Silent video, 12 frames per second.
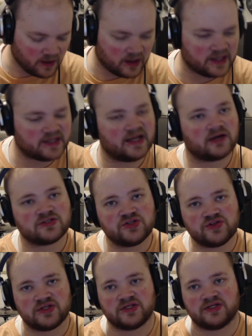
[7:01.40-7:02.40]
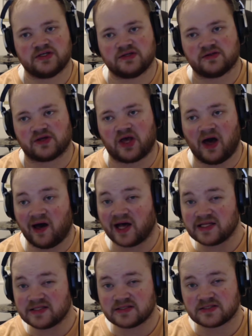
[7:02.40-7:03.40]
Now to the
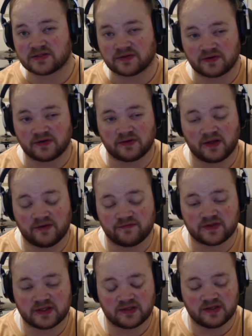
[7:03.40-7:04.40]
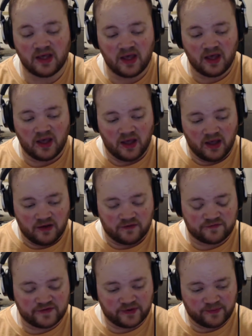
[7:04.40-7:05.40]
cons of the
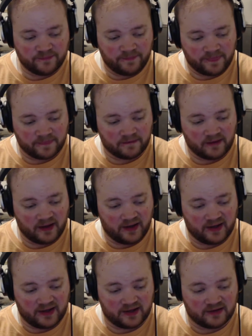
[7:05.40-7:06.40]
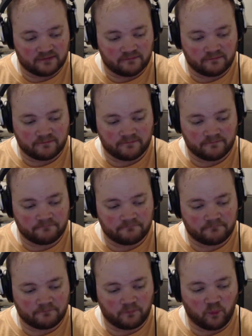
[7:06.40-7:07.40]
film.
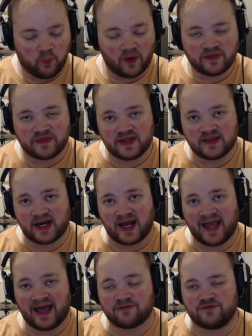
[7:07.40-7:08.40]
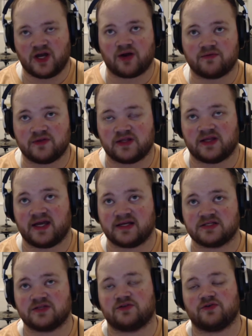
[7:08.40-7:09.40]
One thing that I have not really
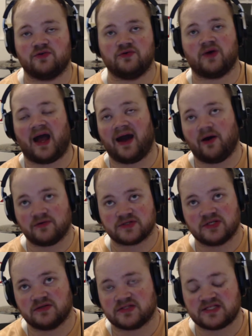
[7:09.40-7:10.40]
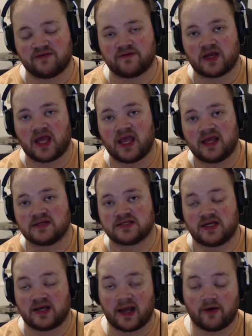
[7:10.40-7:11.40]
liked throughout 7, 8,
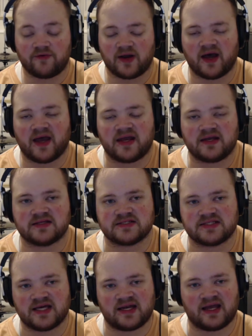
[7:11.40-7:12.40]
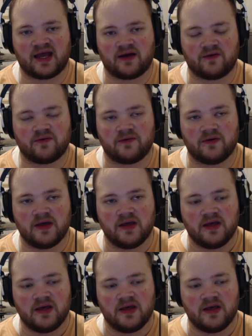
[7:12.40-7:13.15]
and now 9 is that how